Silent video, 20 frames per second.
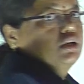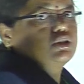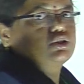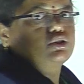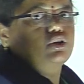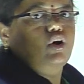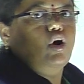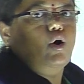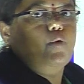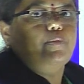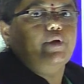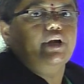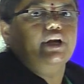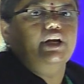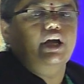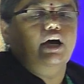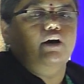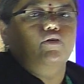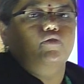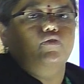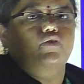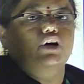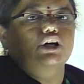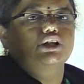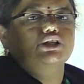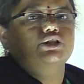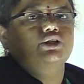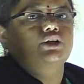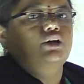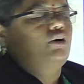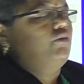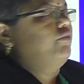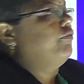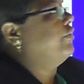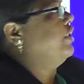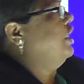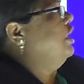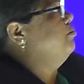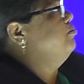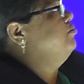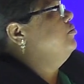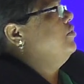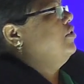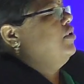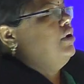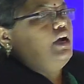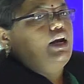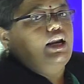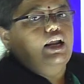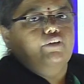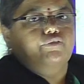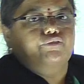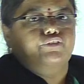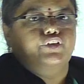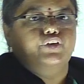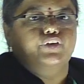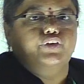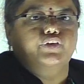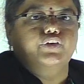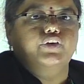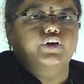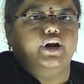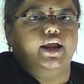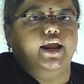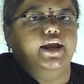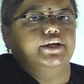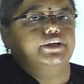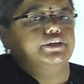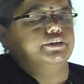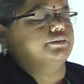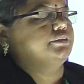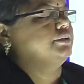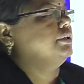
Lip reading: sloping downwards from left to right.